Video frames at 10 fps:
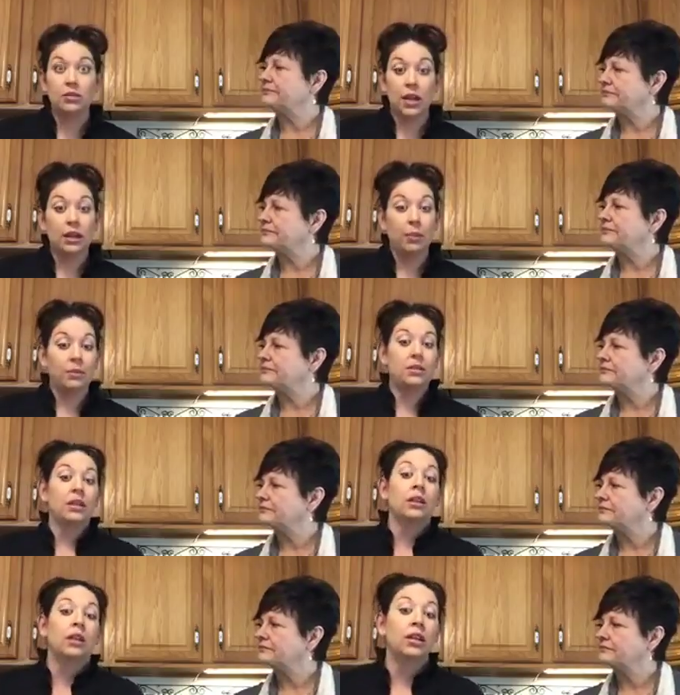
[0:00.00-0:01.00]
Speaker 1: that. Yep, it's
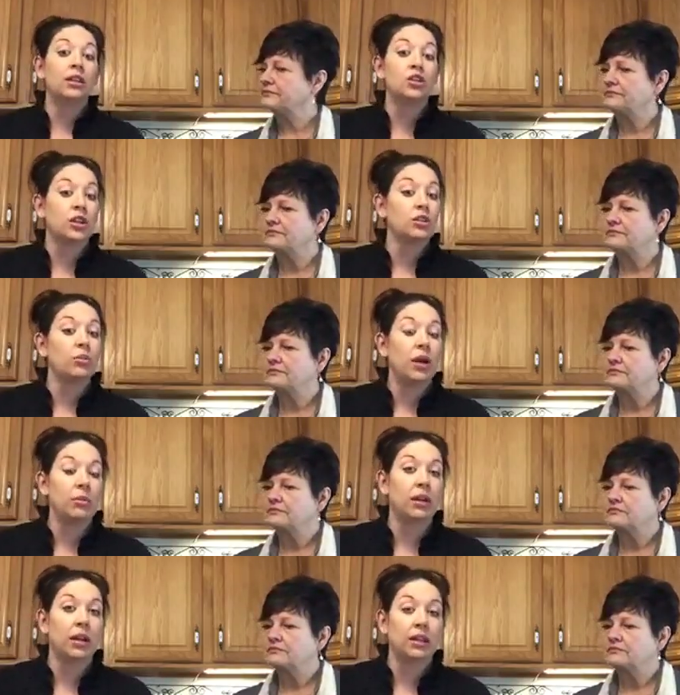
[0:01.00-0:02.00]
in in the Gentle
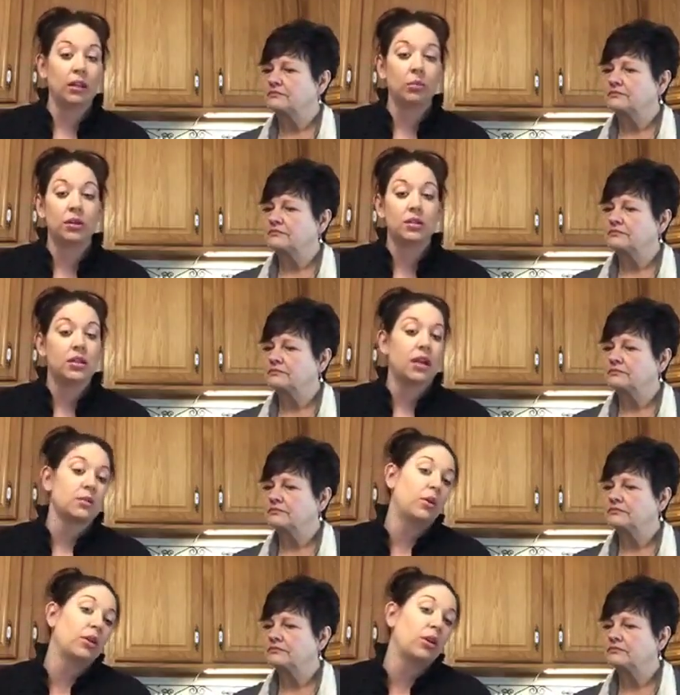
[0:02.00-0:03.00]
Baby, and I think Melissa talks
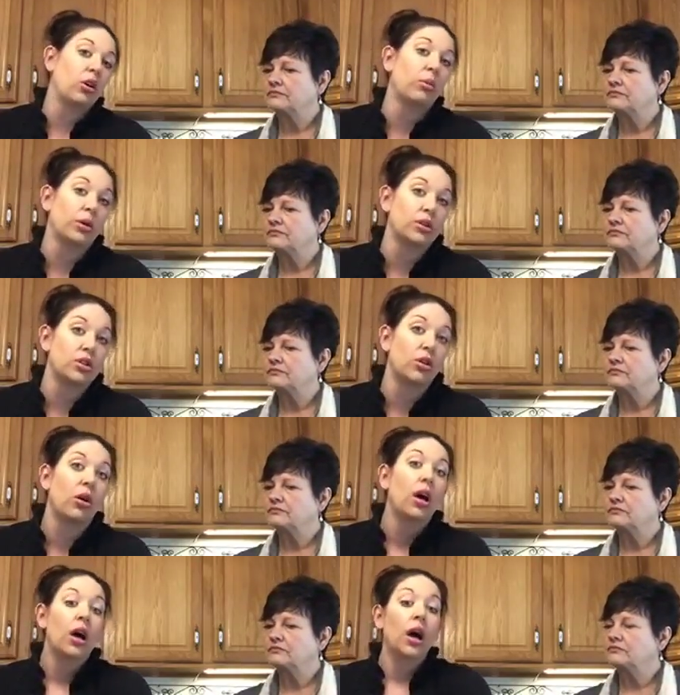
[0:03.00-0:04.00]
about it in her book too.
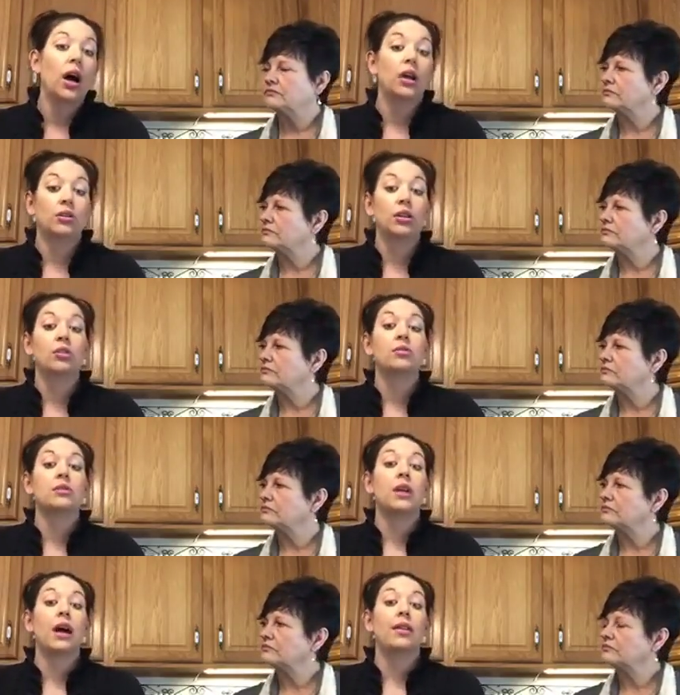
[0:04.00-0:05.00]
Uh, you can use
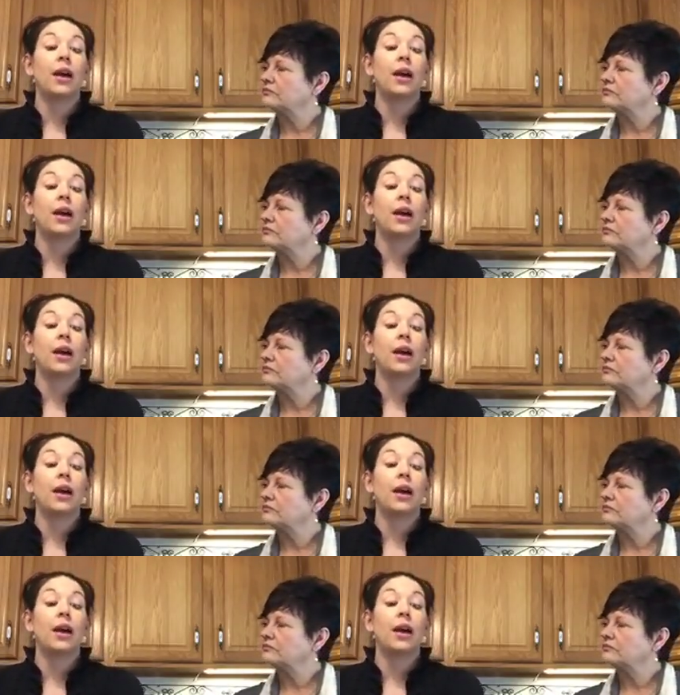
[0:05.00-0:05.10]
that. They